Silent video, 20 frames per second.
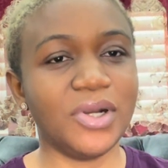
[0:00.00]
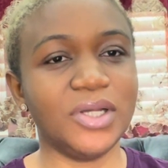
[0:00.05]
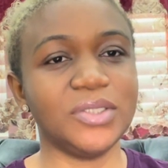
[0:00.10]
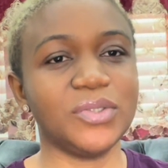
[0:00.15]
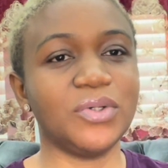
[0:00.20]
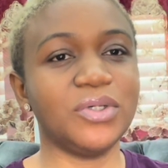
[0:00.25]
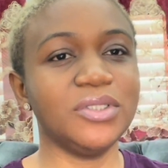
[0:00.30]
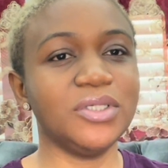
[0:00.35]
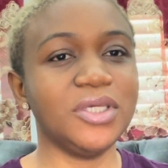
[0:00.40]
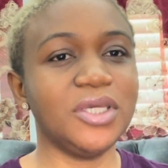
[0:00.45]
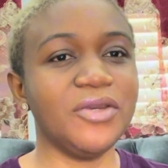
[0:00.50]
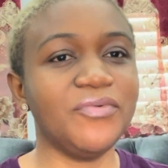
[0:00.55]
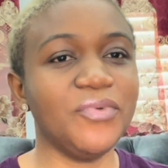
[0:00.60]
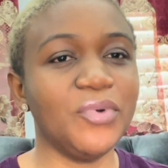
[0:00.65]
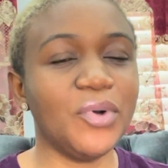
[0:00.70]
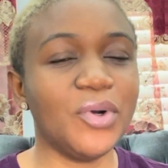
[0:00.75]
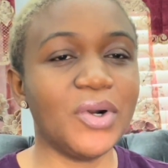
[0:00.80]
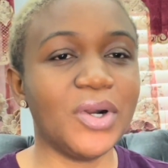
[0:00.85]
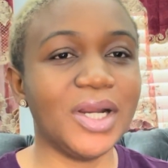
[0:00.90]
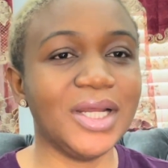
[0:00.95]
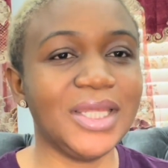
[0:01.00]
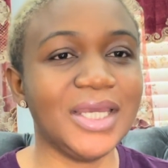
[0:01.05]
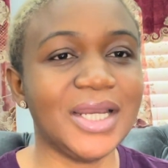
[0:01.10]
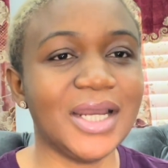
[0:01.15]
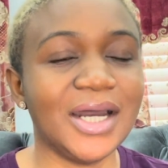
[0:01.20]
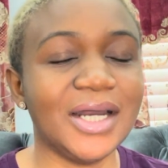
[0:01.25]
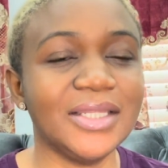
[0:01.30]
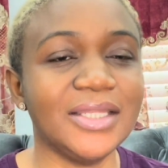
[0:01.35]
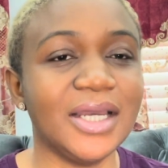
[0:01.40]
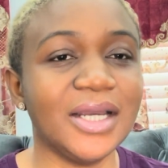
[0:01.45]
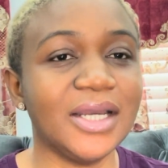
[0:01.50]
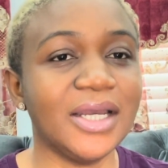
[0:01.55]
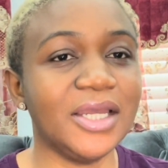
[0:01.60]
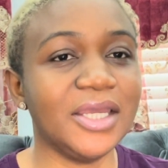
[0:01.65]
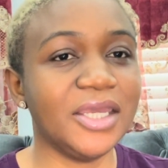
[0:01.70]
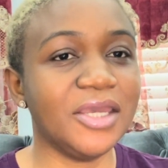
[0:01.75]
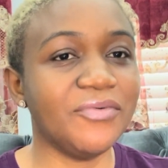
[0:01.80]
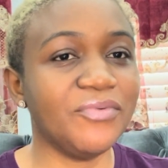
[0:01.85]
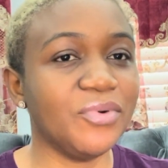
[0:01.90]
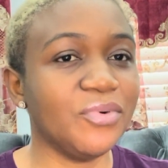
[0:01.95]
It's going to give you a credit card that
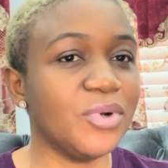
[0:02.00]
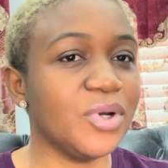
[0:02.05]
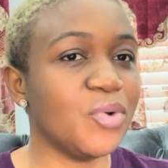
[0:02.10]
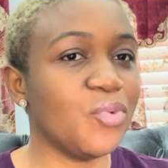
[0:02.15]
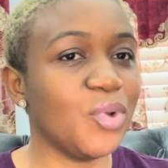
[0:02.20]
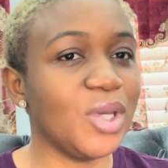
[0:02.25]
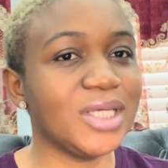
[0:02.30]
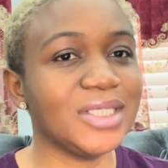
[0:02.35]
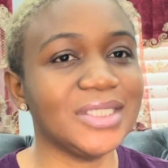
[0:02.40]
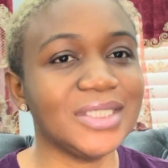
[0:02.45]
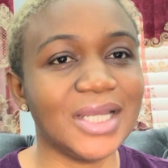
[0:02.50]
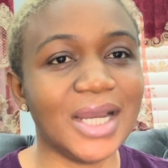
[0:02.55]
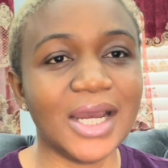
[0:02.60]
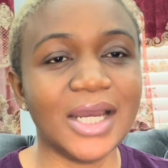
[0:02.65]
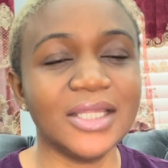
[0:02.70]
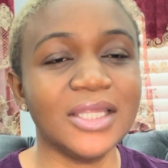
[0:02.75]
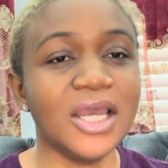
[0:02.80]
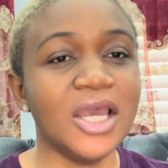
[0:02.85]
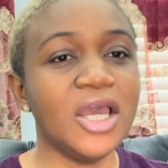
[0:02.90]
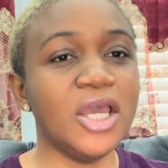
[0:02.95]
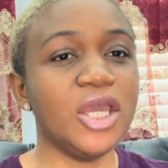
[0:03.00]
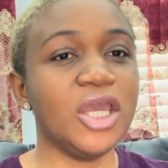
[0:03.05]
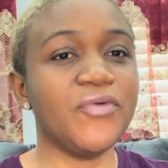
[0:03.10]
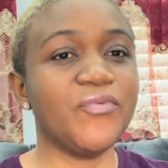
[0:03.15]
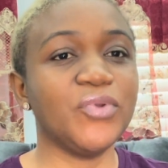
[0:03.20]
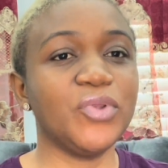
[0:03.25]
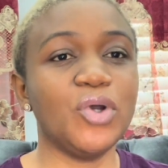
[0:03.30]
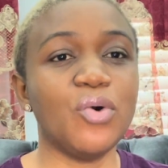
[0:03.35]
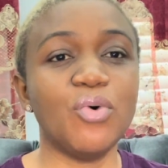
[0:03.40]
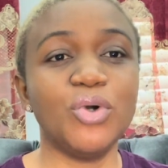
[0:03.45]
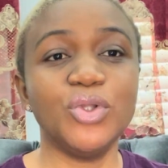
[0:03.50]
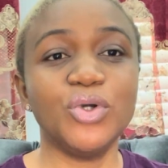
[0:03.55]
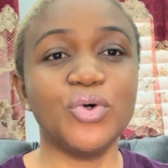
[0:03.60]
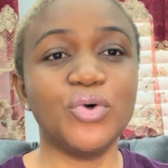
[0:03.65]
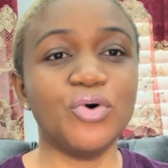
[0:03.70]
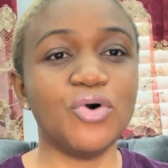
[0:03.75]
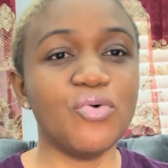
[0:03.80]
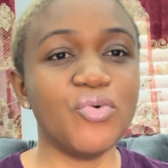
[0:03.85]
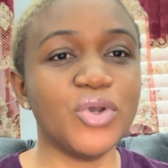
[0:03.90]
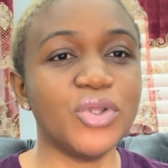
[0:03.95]
can give you a quick start. If you don't want to
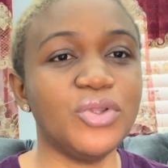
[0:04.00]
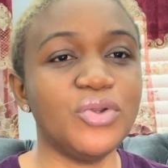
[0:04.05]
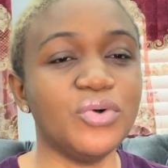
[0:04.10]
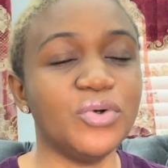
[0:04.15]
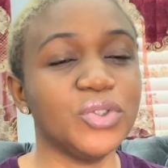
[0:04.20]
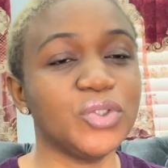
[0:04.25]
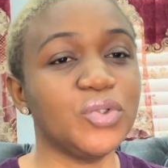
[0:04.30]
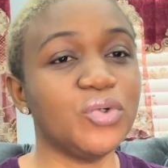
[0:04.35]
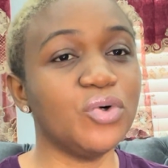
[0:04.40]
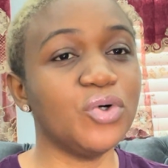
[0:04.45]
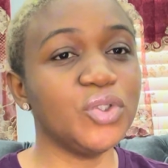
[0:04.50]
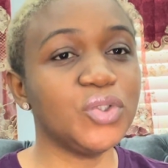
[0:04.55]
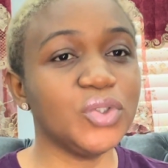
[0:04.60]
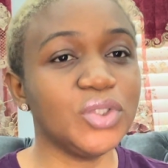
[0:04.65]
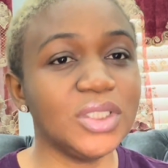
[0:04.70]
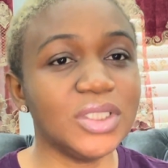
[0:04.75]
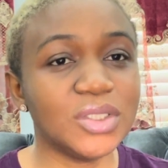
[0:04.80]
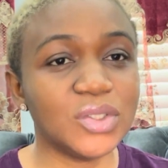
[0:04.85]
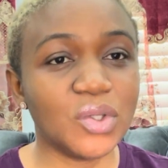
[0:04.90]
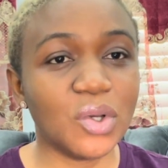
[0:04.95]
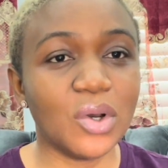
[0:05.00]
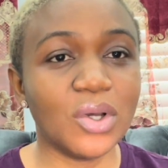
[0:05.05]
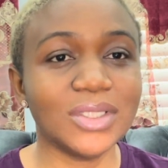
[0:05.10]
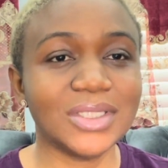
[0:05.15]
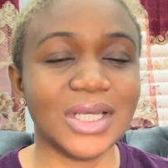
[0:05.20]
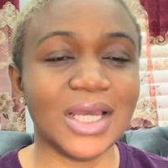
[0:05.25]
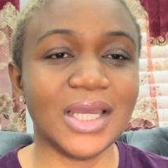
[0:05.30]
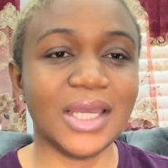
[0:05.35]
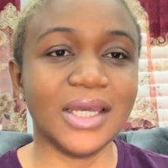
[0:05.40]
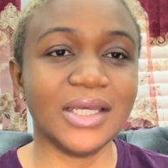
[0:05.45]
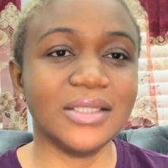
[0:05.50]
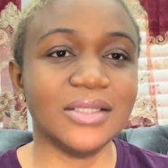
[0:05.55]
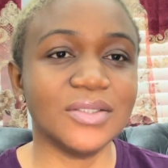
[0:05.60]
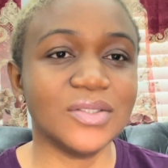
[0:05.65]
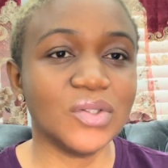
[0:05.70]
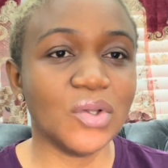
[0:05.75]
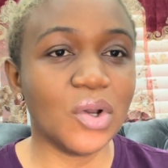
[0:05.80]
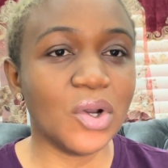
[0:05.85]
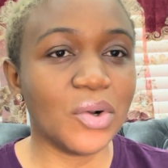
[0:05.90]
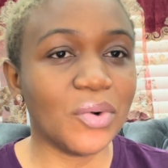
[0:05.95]
go with those, go to the stores and get the
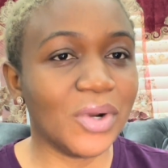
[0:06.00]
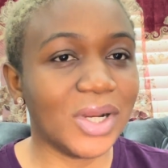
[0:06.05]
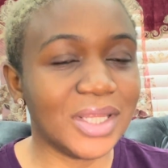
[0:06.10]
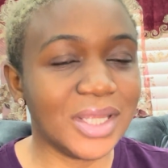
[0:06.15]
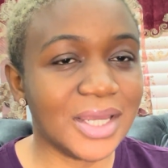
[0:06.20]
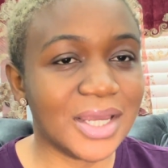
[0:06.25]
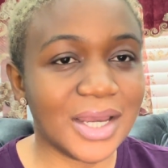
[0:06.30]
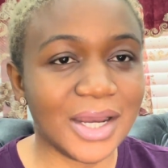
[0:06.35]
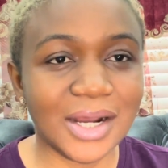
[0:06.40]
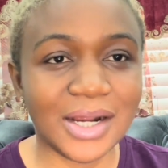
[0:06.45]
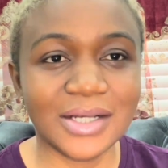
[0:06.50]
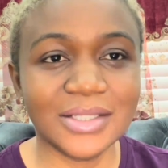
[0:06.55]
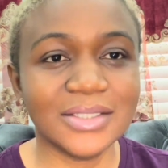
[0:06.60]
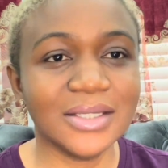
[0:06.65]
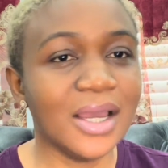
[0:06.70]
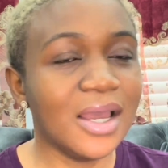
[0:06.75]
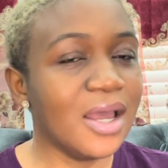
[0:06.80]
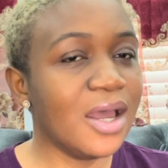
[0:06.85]
store credit cards.